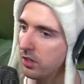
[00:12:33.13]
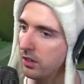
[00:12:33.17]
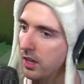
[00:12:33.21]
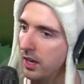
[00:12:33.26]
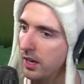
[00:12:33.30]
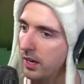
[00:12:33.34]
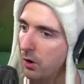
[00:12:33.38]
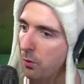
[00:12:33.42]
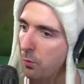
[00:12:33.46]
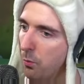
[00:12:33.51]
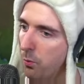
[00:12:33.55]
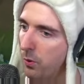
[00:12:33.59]

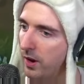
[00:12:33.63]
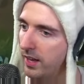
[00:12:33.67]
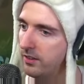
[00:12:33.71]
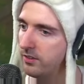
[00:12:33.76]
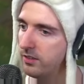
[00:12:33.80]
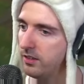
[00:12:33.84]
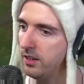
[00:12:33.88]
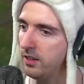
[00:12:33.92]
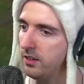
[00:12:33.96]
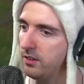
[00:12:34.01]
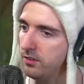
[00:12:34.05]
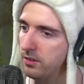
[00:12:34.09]
like, a
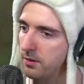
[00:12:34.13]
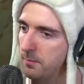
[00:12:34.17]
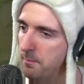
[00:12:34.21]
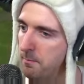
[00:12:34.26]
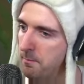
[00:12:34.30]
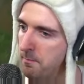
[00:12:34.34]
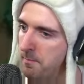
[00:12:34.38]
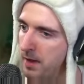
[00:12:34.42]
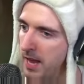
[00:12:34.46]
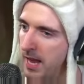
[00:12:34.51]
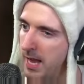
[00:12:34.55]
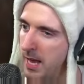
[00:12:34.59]
Wit's End,
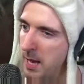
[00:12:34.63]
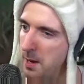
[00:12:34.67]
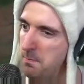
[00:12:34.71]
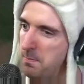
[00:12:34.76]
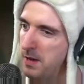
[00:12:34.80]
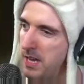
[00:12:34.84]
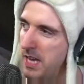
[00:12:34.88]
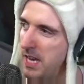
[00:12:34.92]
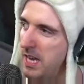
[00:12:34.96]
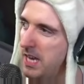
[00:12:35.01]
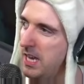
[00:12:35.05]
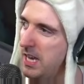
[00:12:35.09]

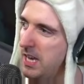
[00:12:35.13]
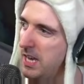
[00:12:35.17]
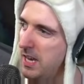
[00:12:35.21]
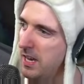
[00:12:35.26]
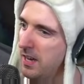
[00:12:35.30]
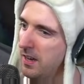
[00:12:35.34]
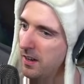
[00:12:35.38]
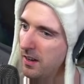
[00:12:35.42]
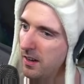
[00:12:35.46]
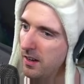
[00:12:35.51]
maybe?